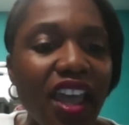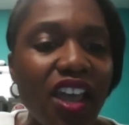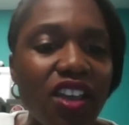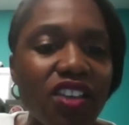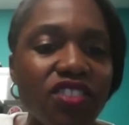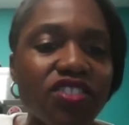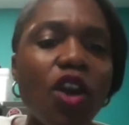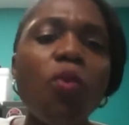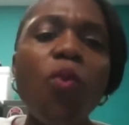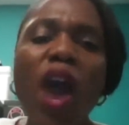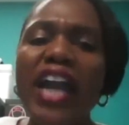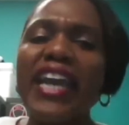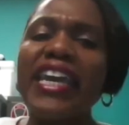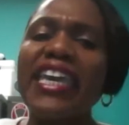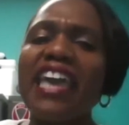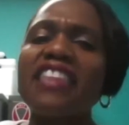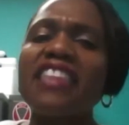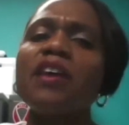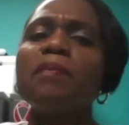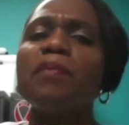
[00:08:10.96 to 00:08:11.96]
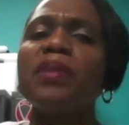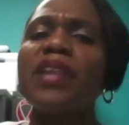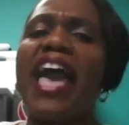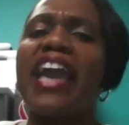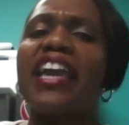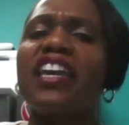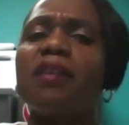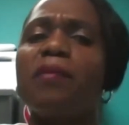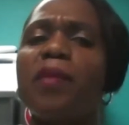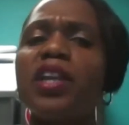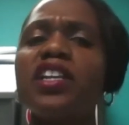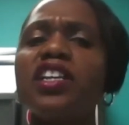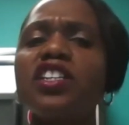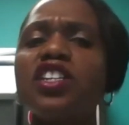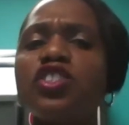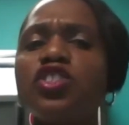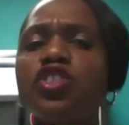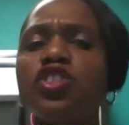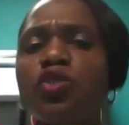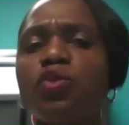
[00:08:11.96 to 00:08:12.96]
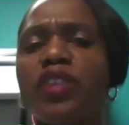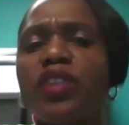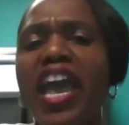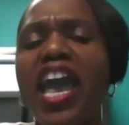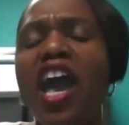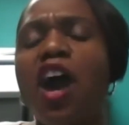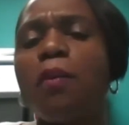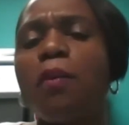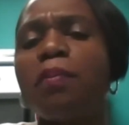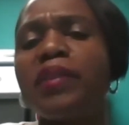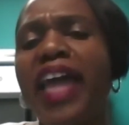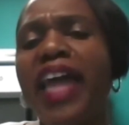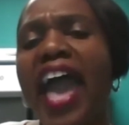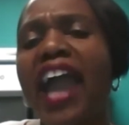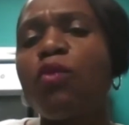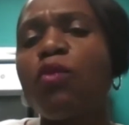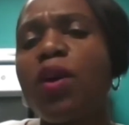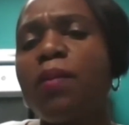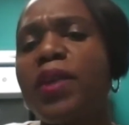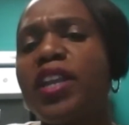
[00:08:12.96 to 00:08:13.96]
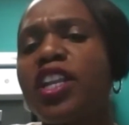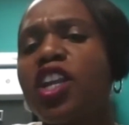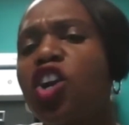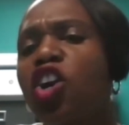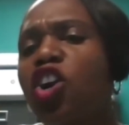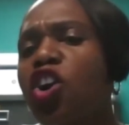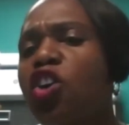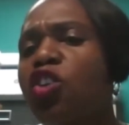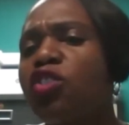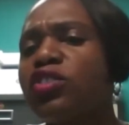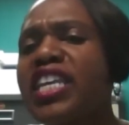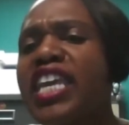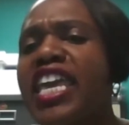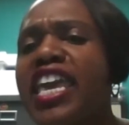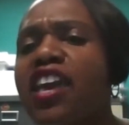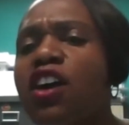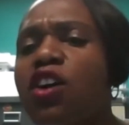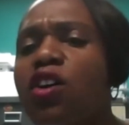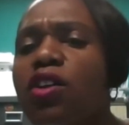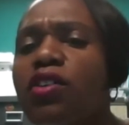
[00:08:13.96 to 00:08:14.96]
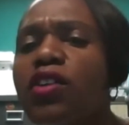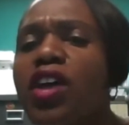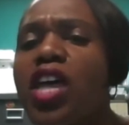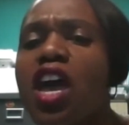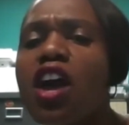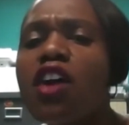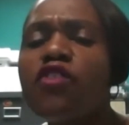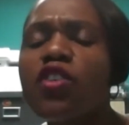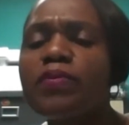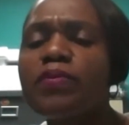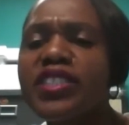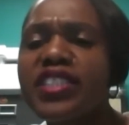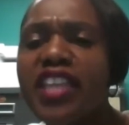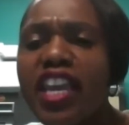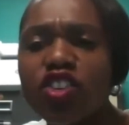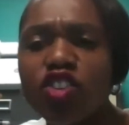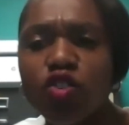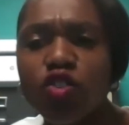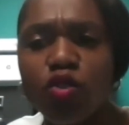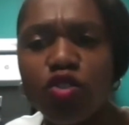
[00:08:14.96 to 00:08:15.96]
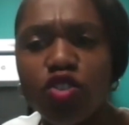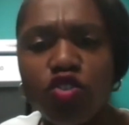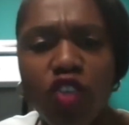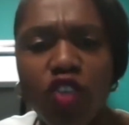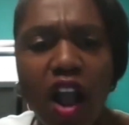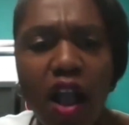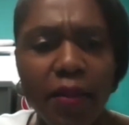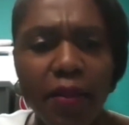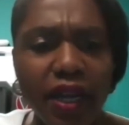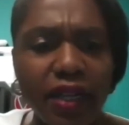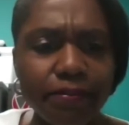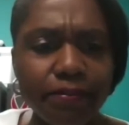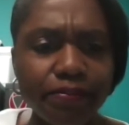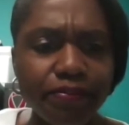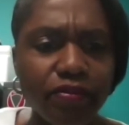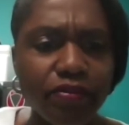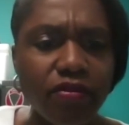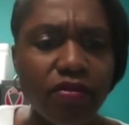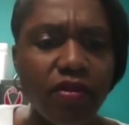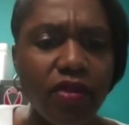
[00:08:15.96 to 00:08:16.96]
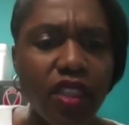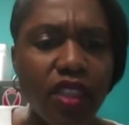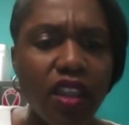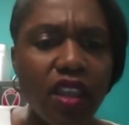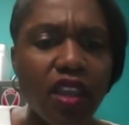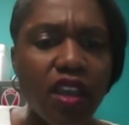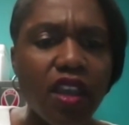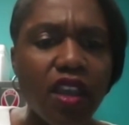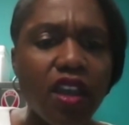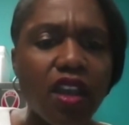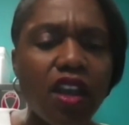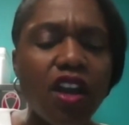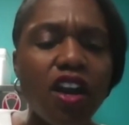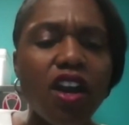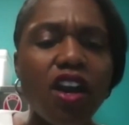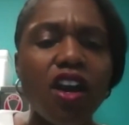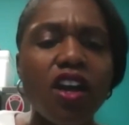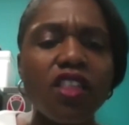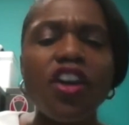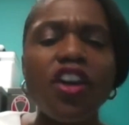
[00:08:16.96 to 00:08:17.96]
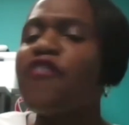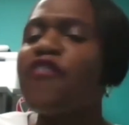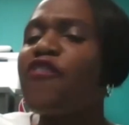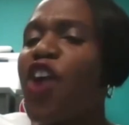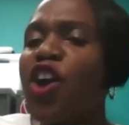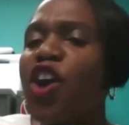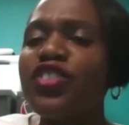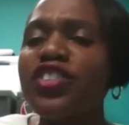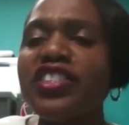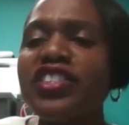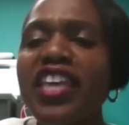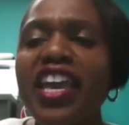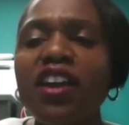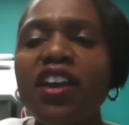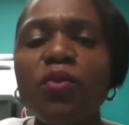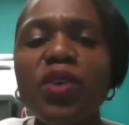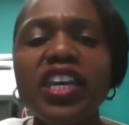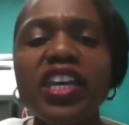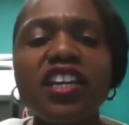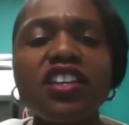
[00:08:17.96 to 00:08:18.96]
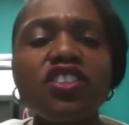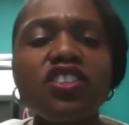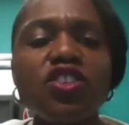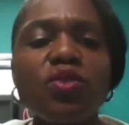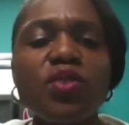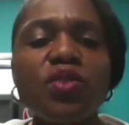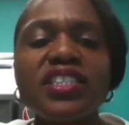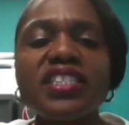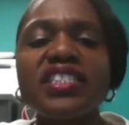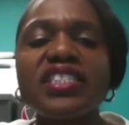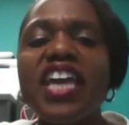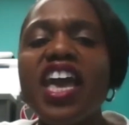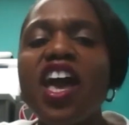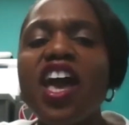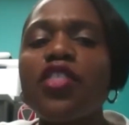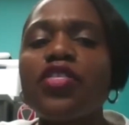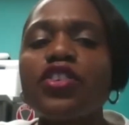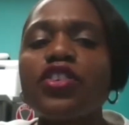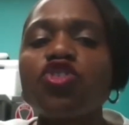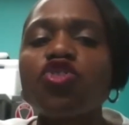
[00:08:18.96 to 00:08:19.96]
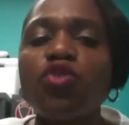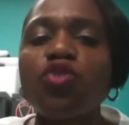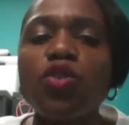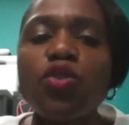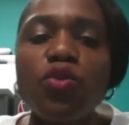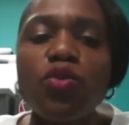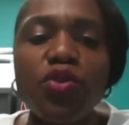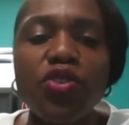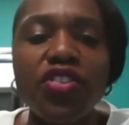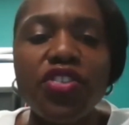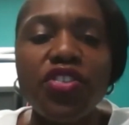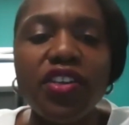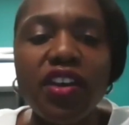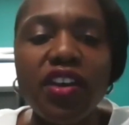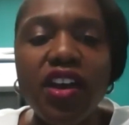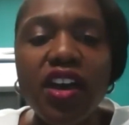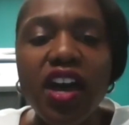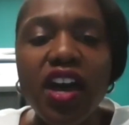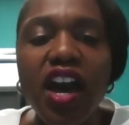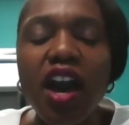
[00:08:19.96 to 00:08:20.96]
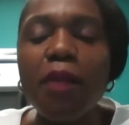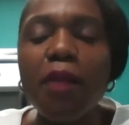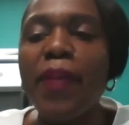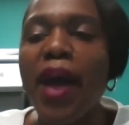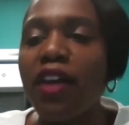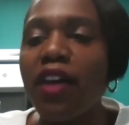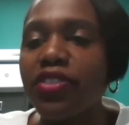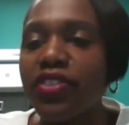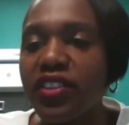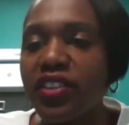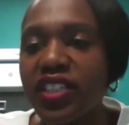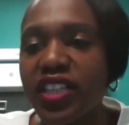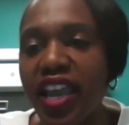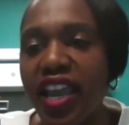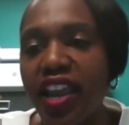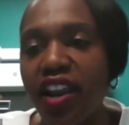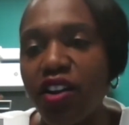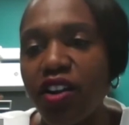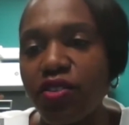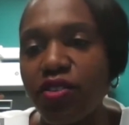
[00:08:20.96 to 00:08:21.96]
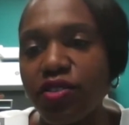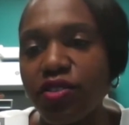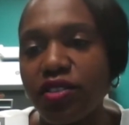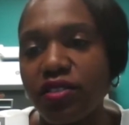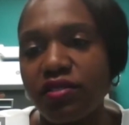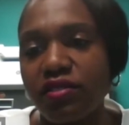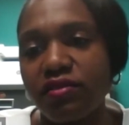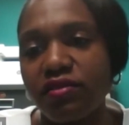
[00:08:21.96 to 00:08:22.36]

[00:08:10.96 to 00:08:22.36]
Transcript: So what can the Black community do to help Black women and girls heal from sexual trauma? The first thing we can do is tell the truth about the tears.